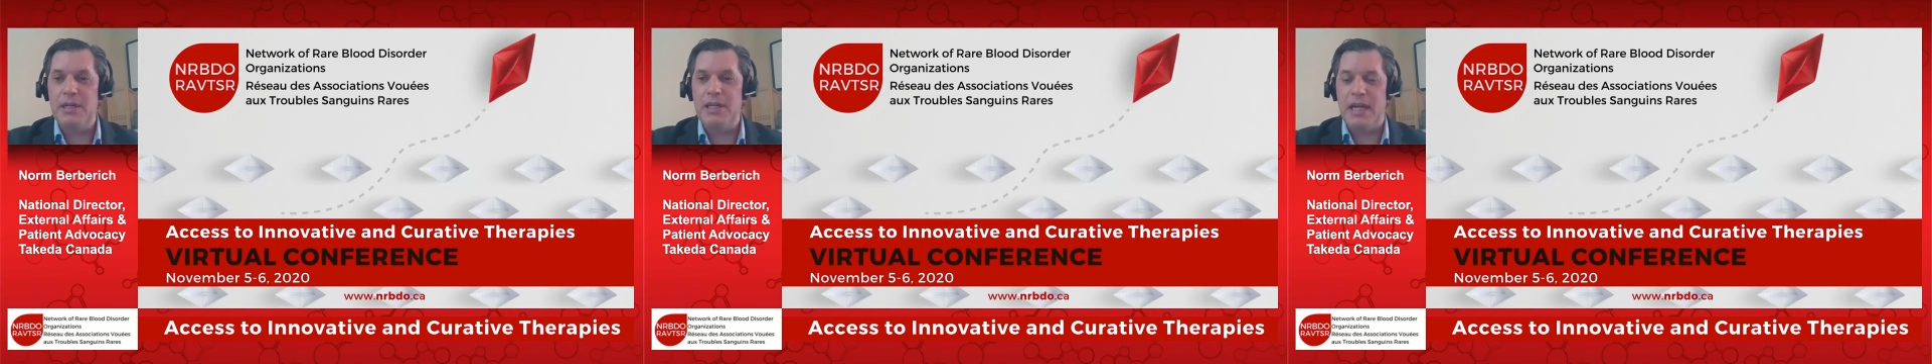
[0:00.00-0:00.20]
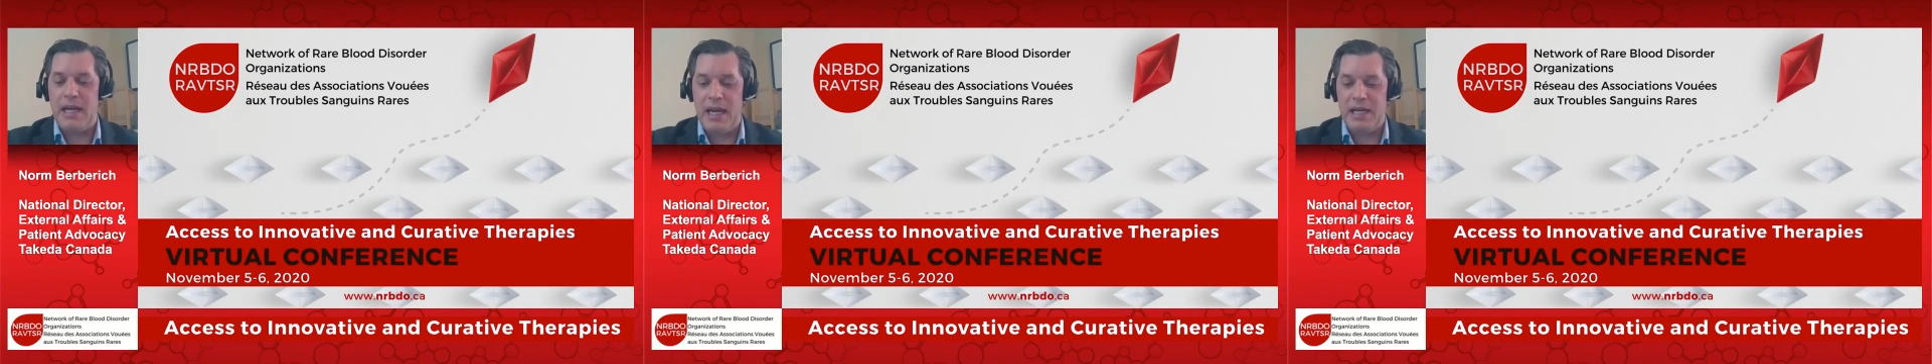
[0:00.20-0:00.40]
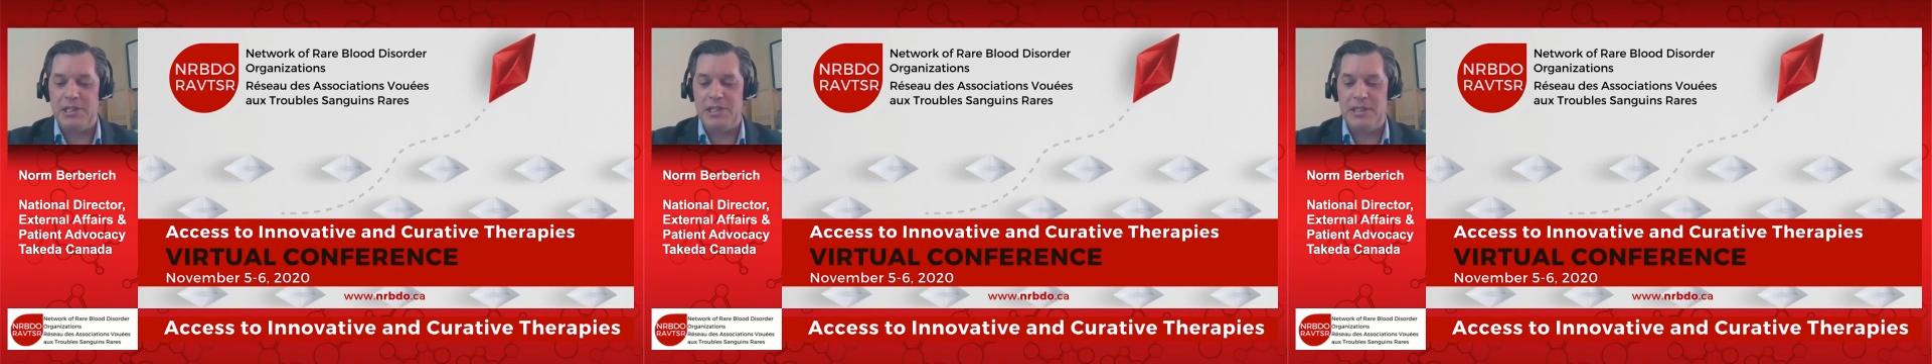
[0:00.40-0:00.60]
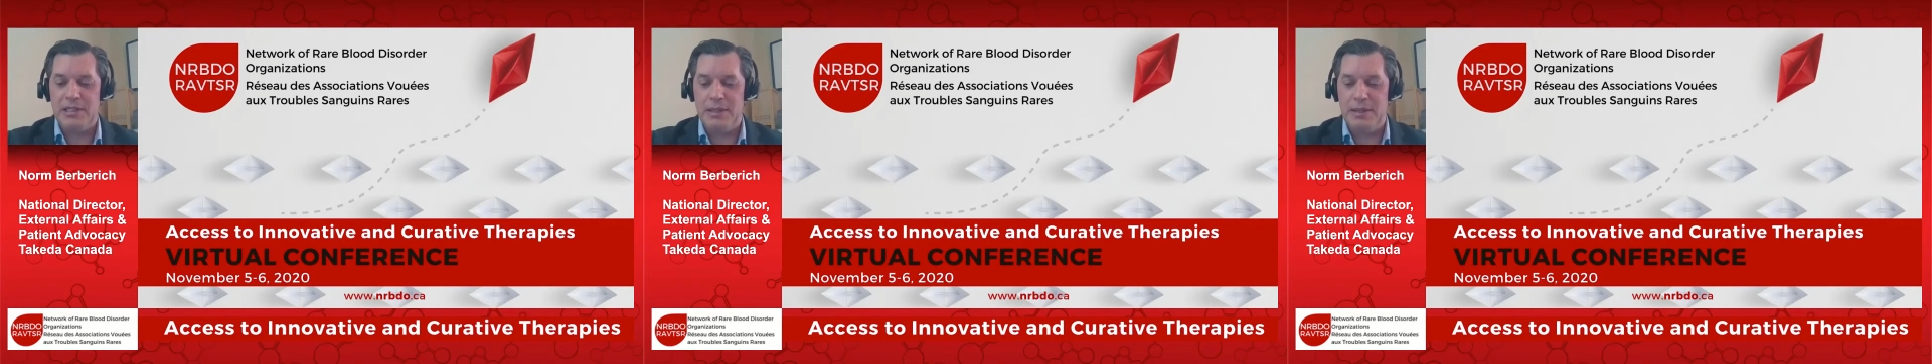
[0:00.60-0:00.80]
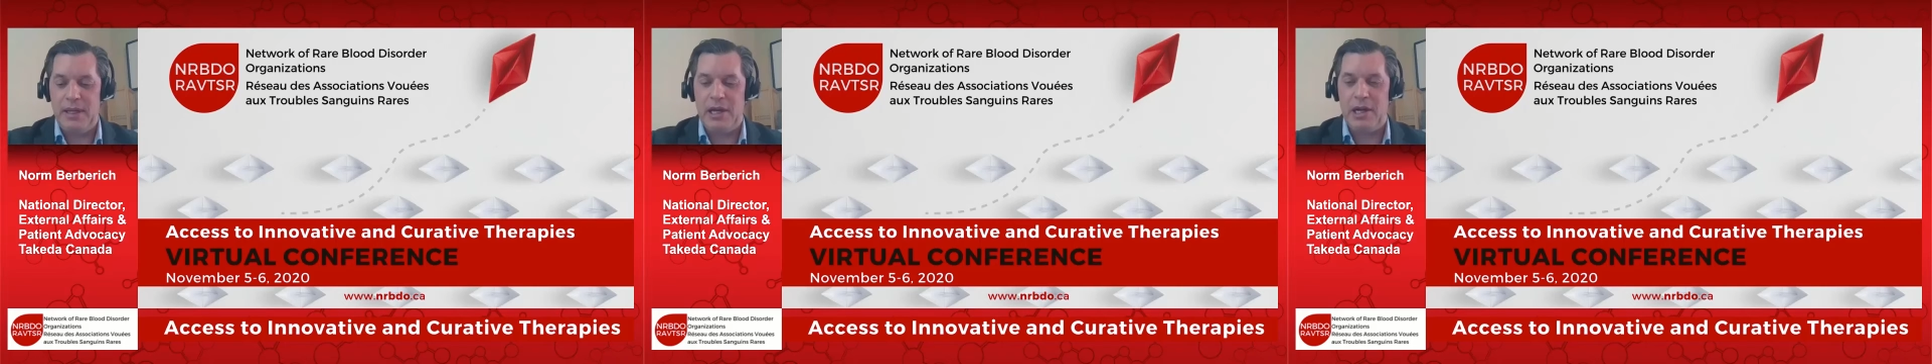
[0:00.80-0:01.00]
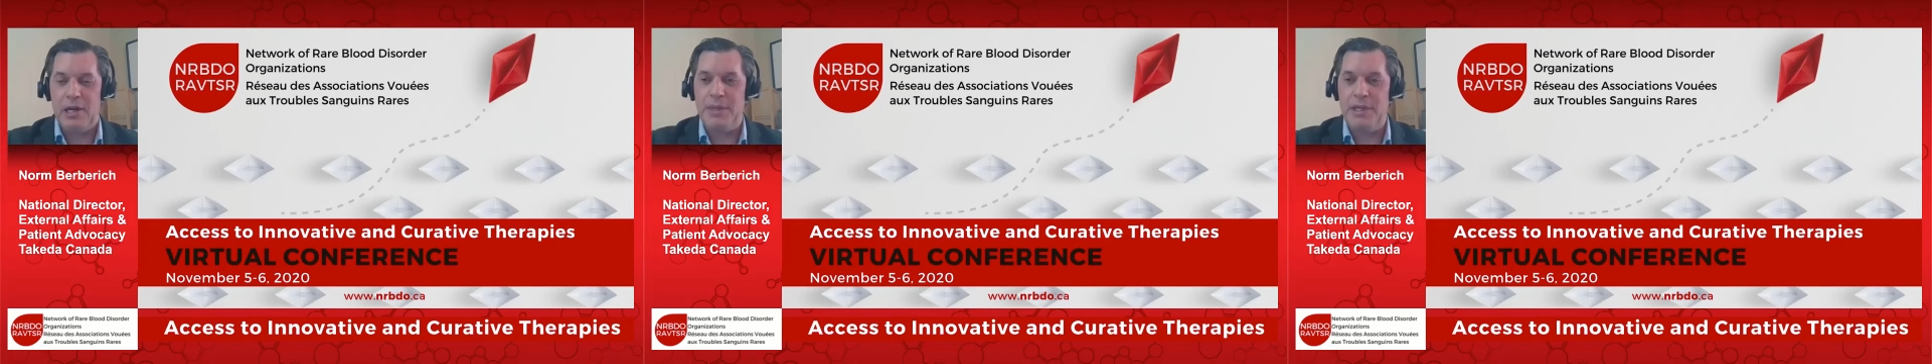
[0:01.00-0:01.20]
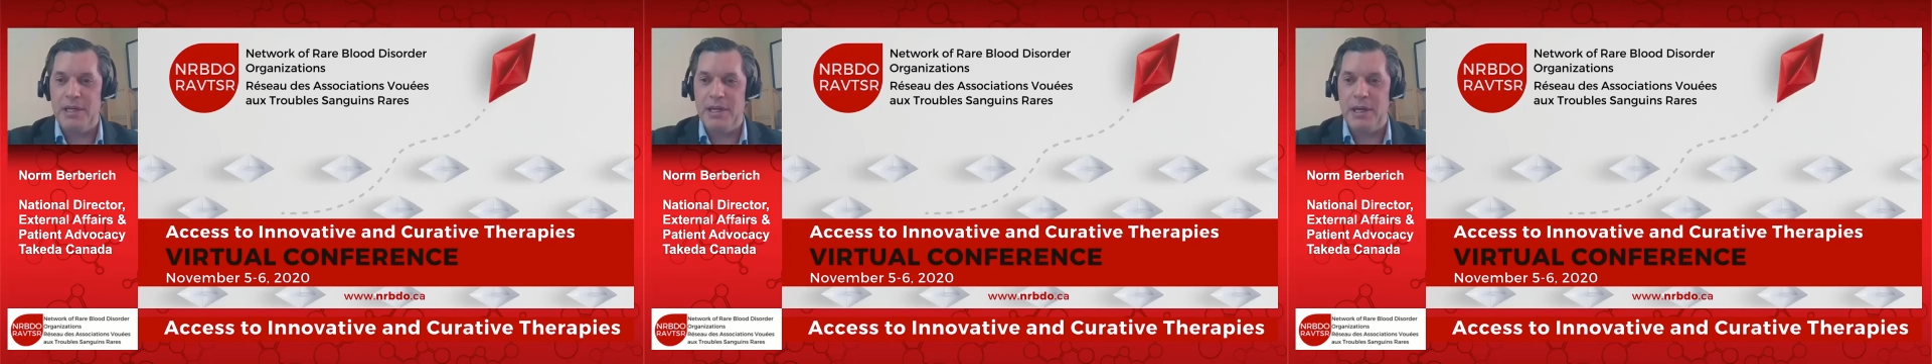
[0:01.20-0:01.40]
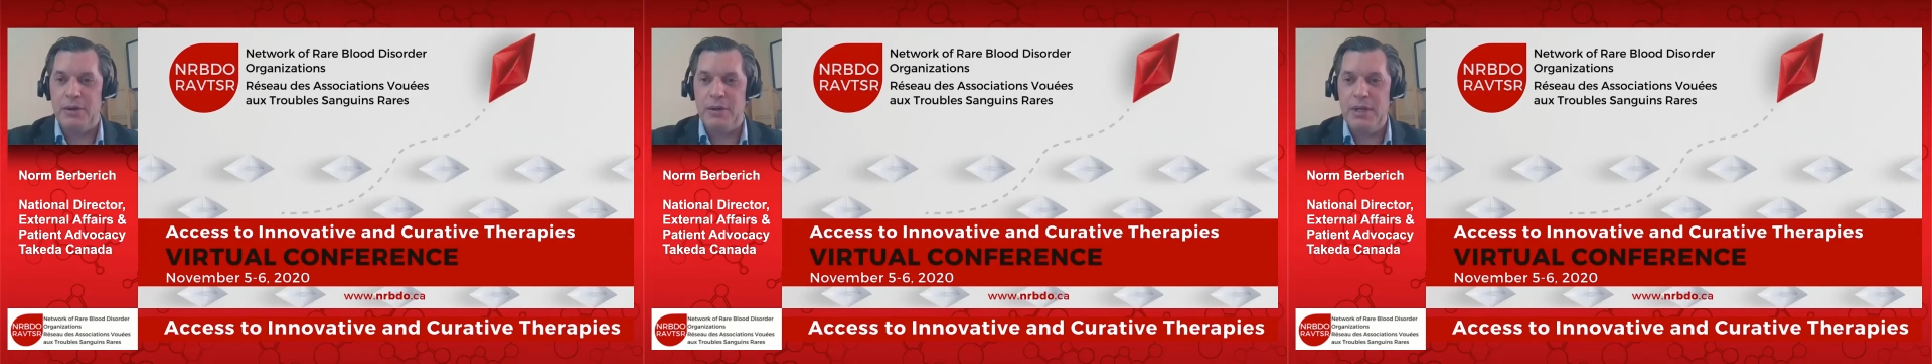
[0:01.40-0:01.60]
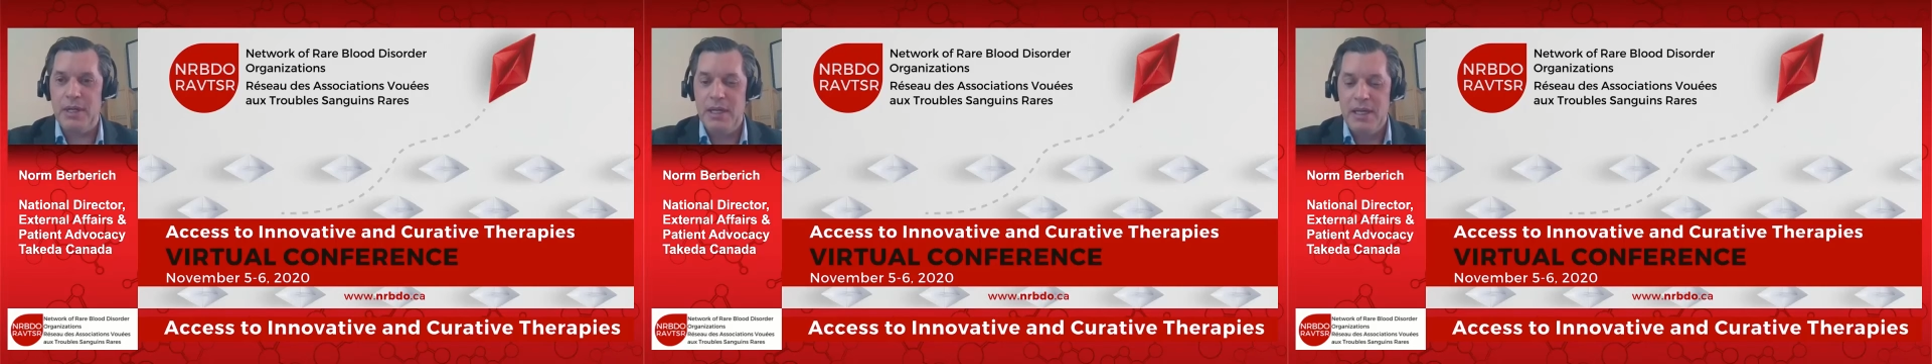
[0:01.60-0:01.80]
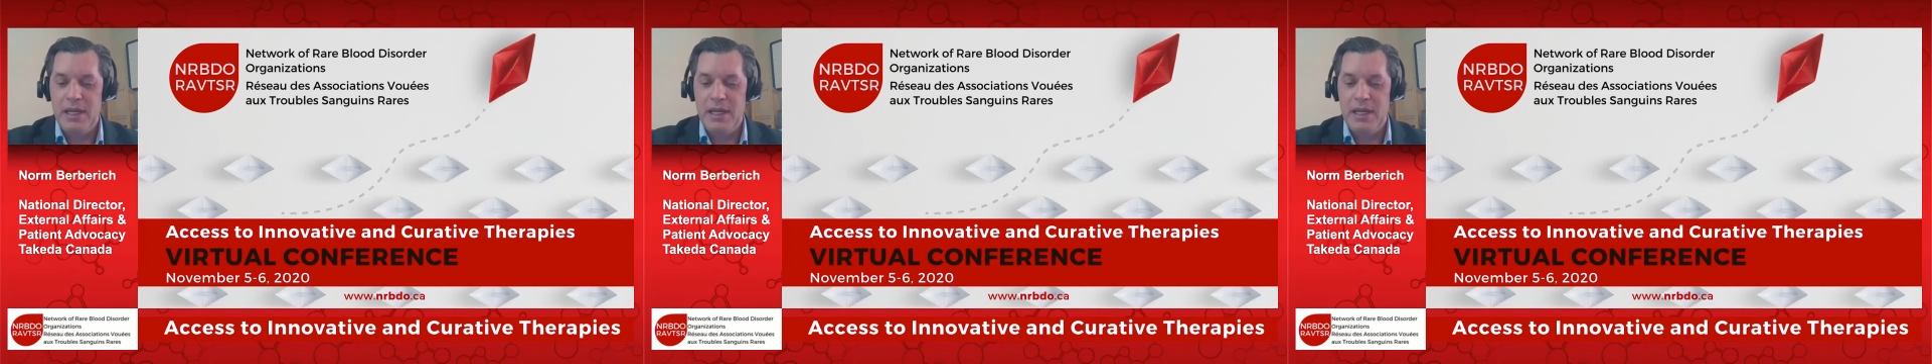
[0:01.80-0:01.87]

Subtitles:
connection to the NRBDO,